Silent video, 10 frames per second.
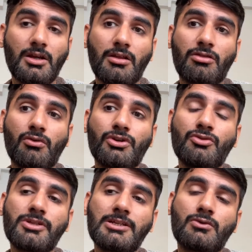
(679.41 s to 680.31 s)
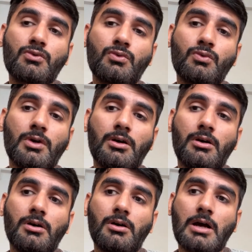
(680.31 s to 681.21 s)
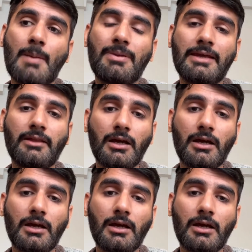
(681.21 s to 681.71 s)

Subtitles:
So you need to apply the